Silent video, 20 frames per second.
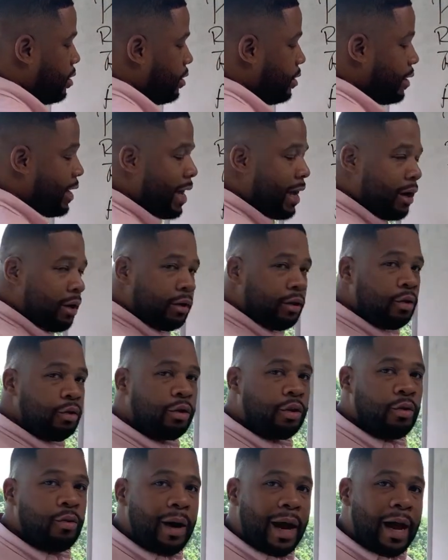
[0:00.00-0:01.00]
Now, you
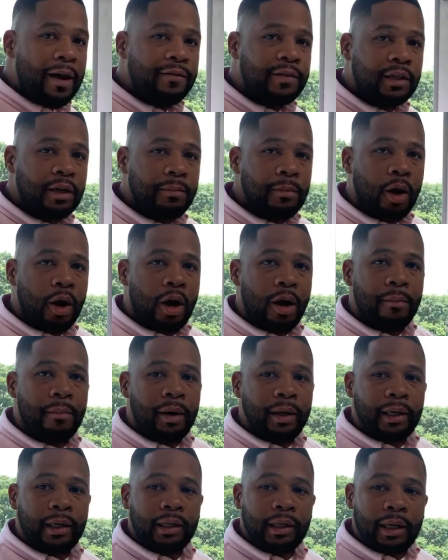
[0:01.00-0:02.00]
do have some hard
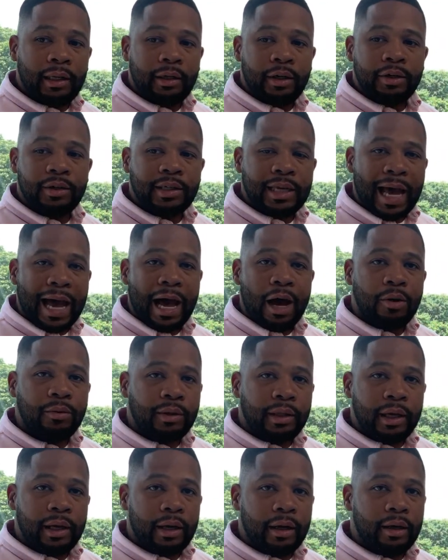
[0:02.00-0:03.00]
money lenders
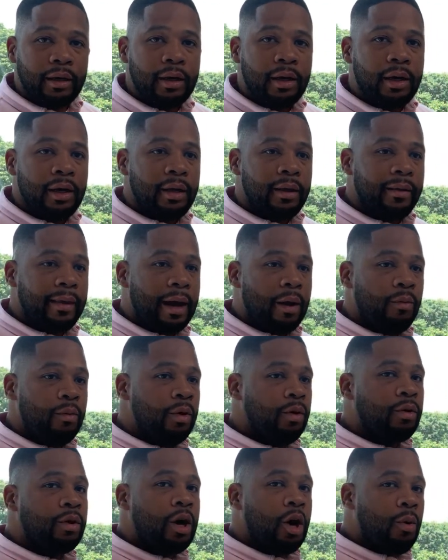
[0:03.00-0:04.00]
out there that
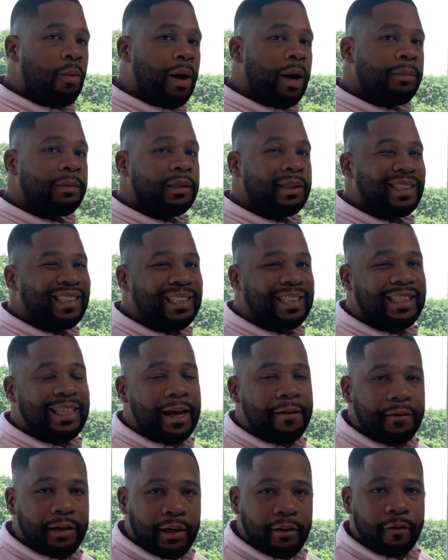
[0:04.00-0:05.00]
will go up to
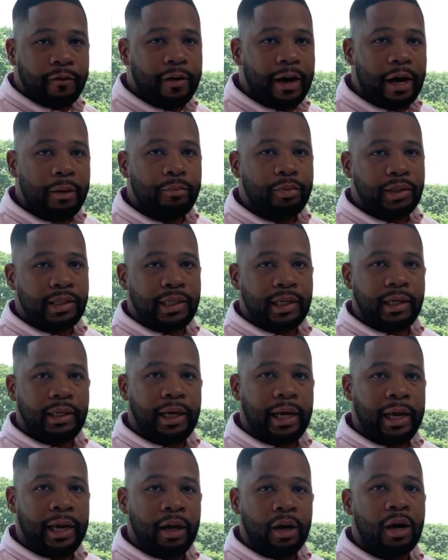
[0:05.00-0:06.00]
75%
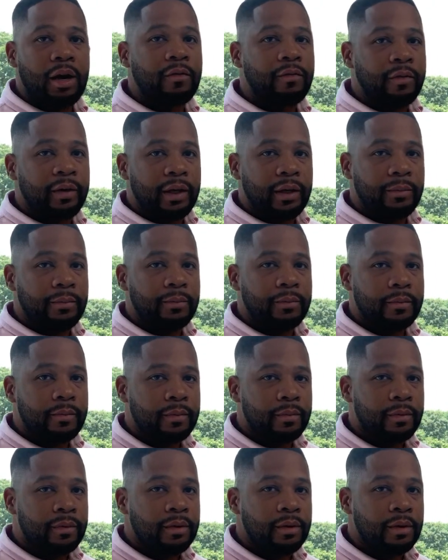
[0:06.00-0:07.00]
ARV,
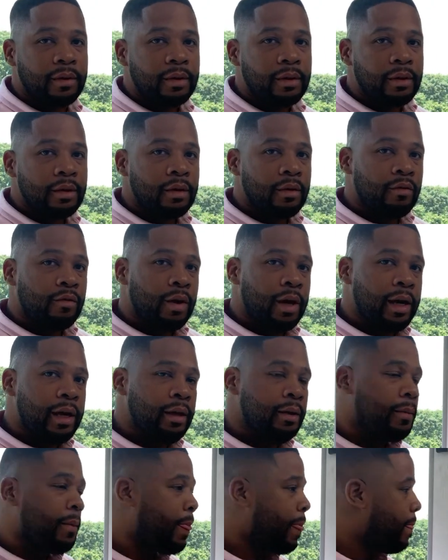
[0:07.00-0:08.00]
right?